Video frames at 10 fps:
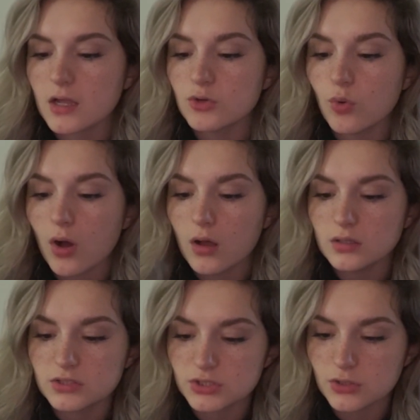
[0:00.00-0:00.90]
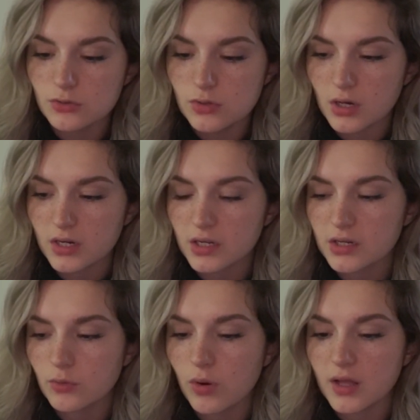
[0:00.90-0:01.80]
You also are
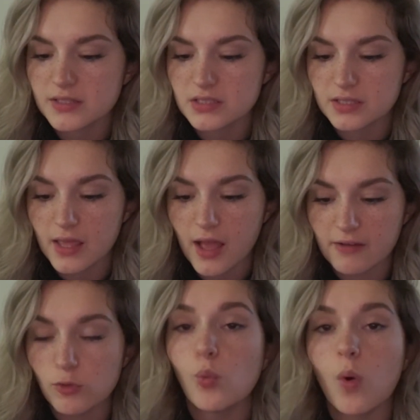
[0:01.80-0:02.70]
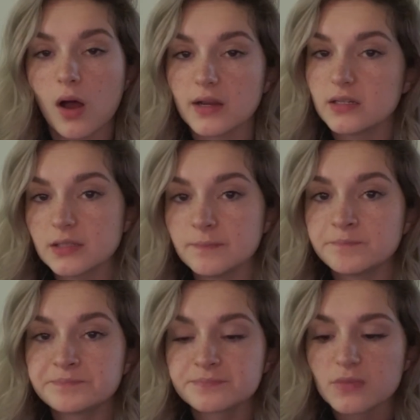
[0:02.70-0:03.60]
going to want to have a wand
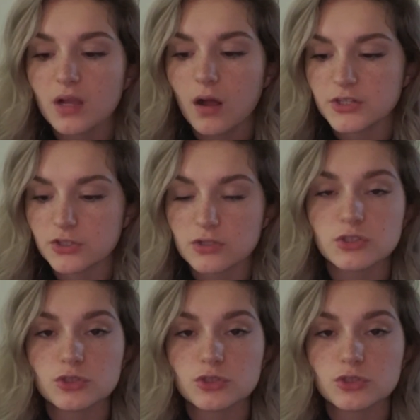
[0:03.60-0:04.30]
on your altar.